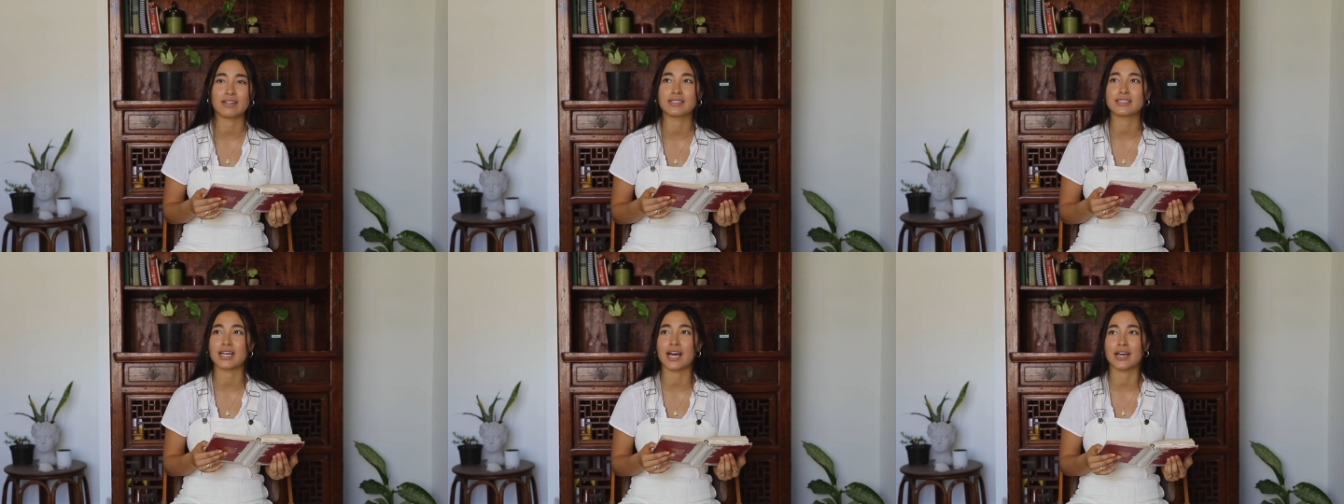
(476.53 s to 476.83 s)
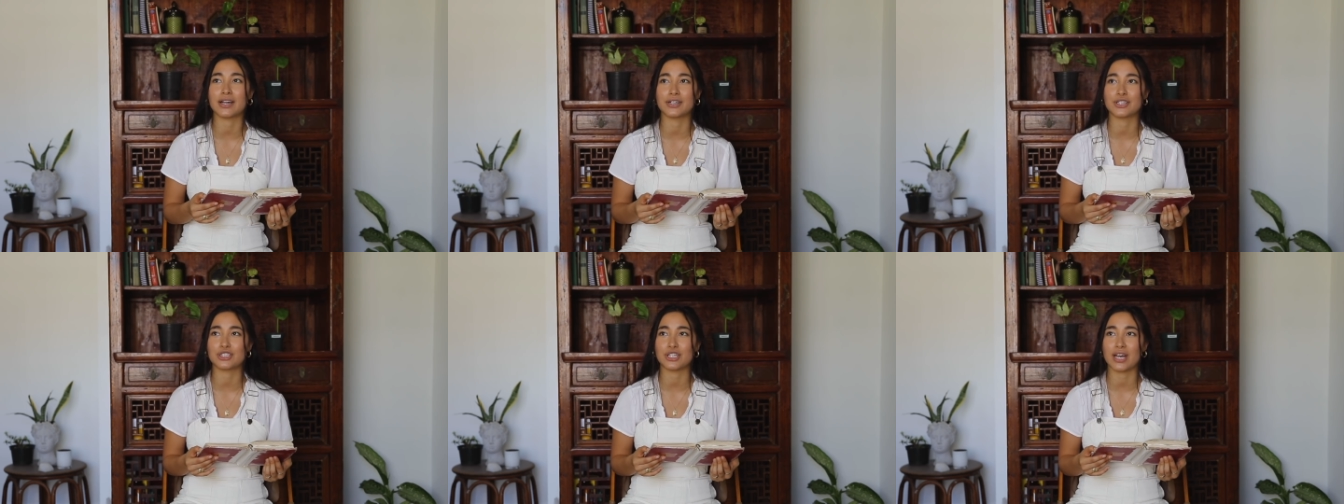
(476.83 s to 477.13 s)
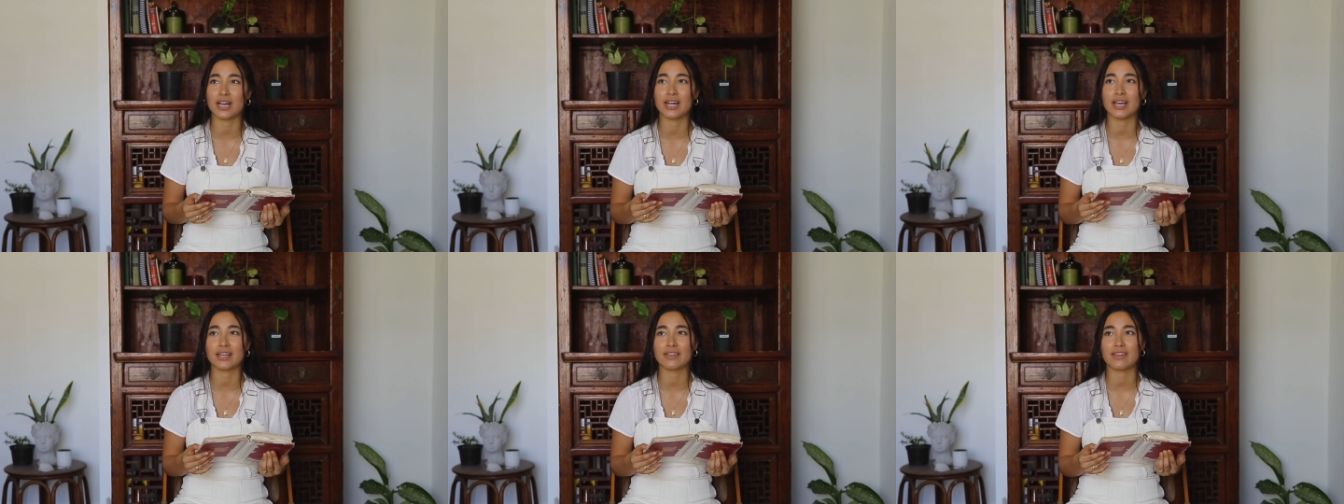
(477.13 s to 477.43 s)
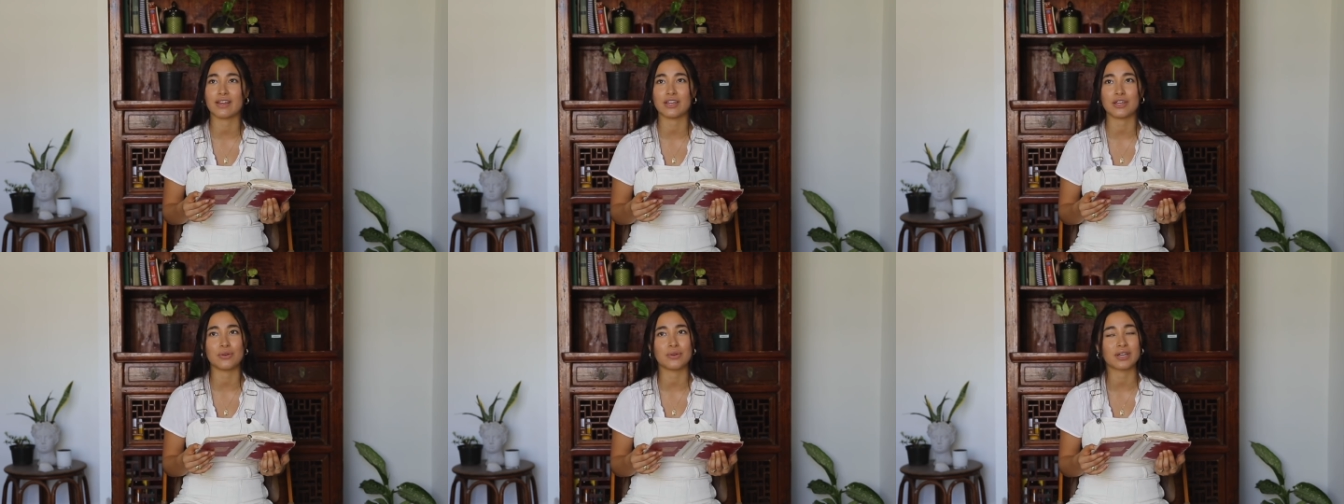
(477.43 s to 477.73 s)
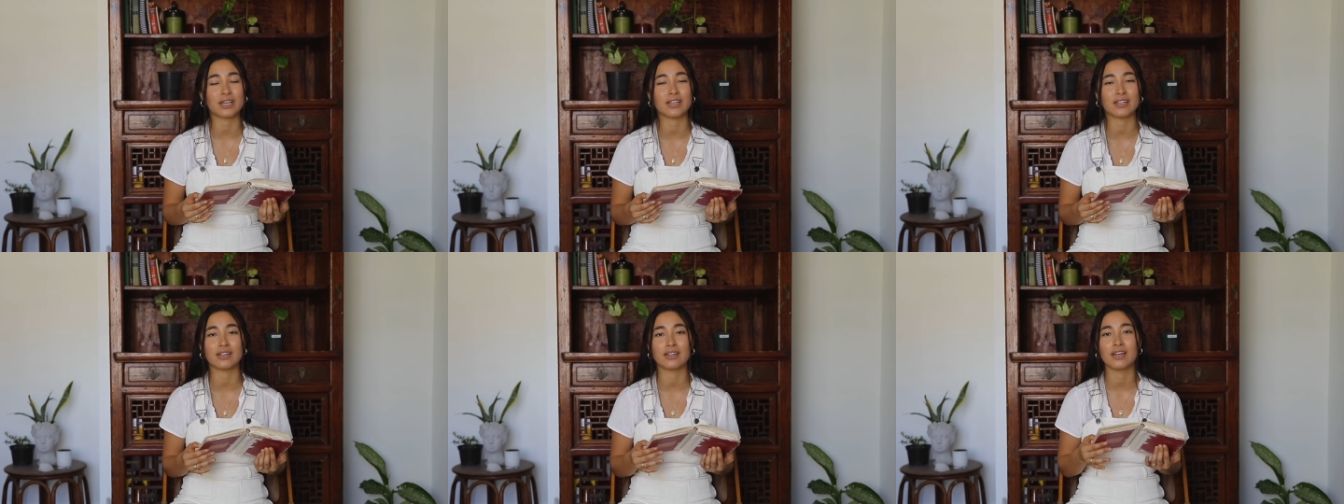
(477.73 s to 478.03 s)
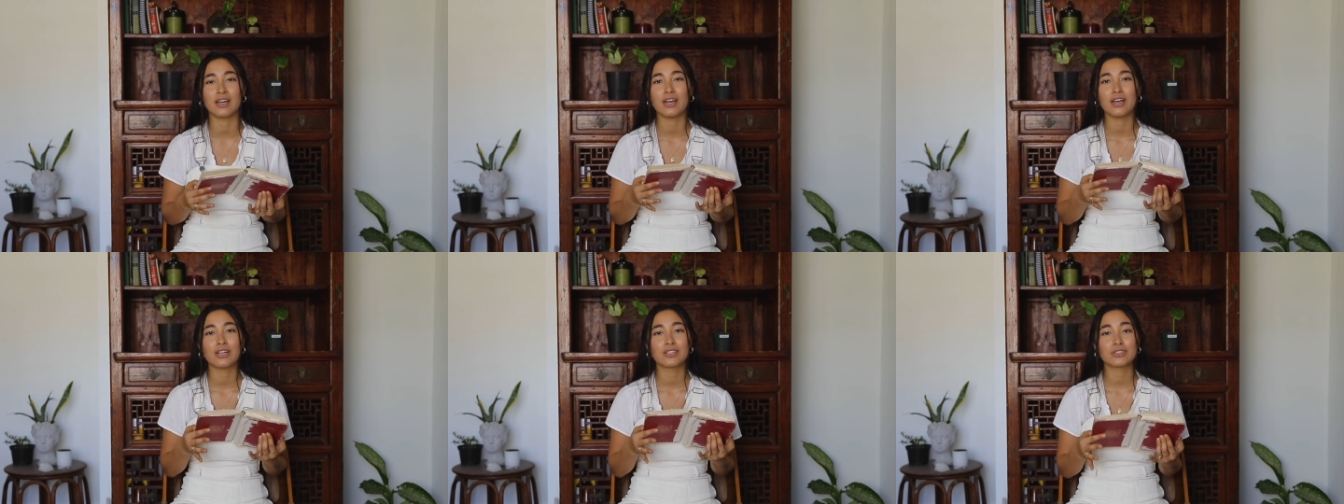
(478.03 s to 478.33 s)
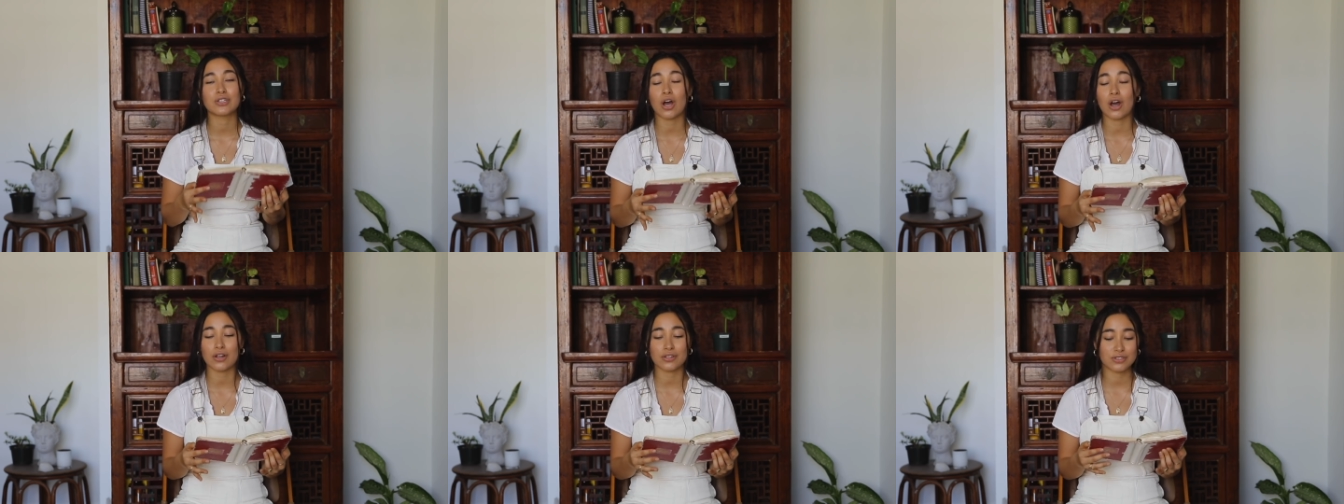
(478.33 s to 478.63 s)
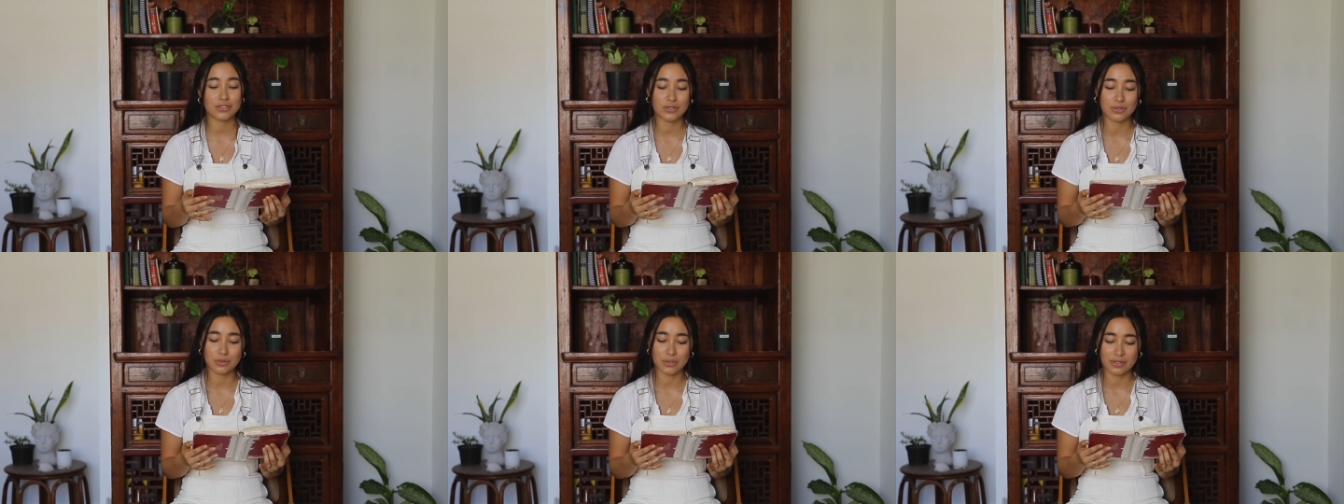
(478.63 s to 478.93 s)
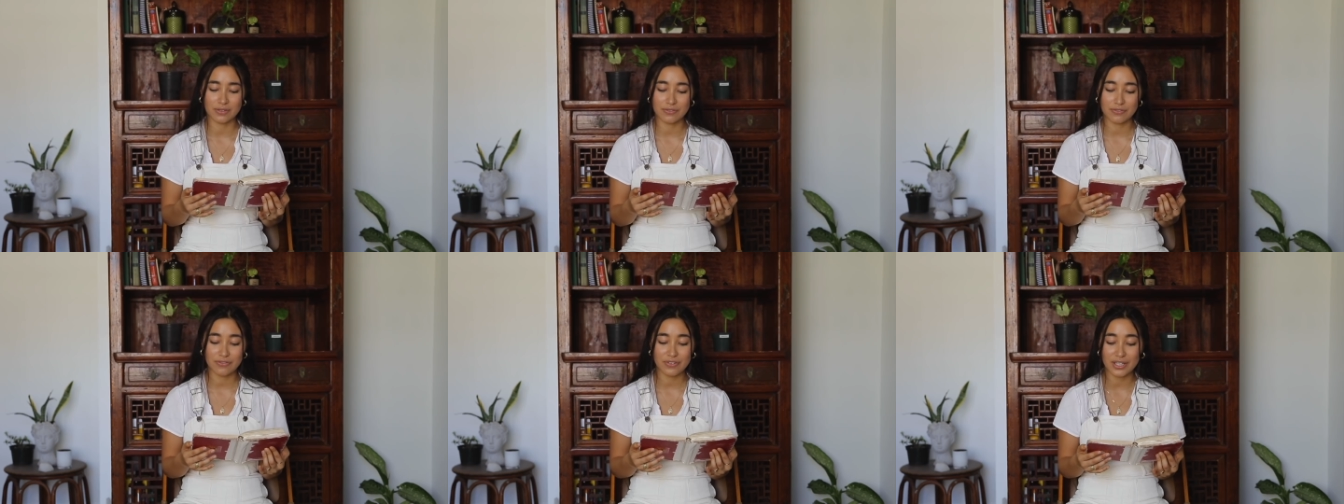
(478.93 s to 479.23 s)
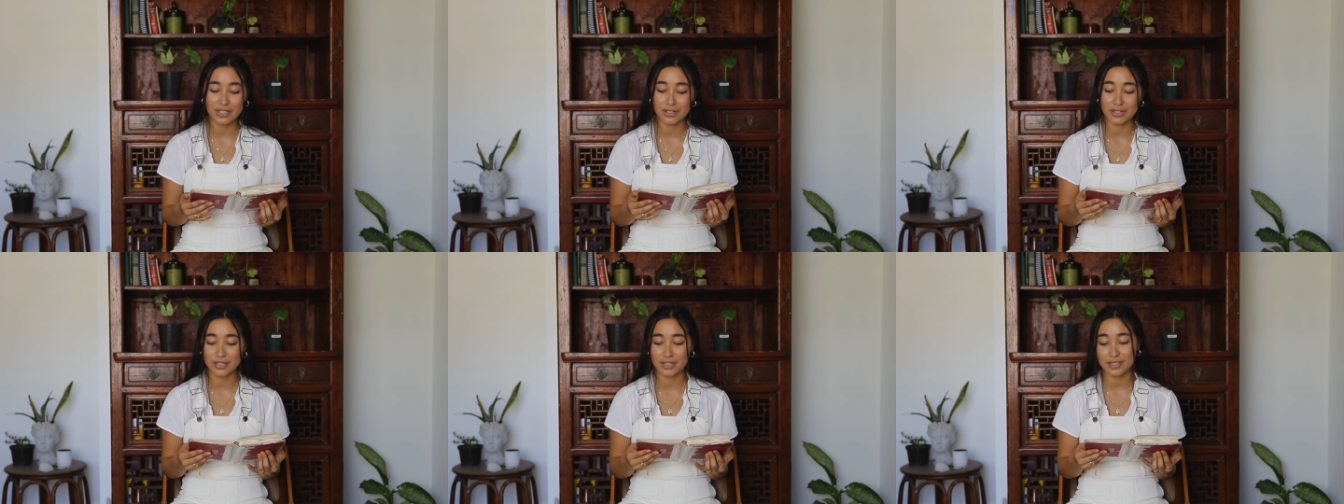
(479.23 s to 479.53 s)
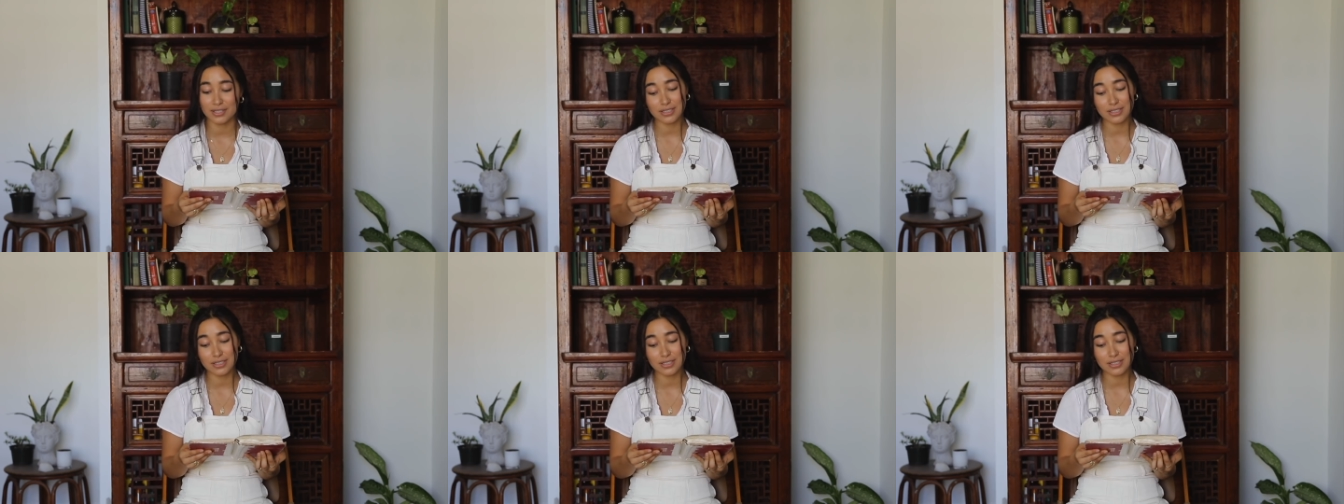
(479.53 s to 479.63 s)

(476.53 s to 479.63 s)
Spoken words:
that's energetic, that you can talk to and feel and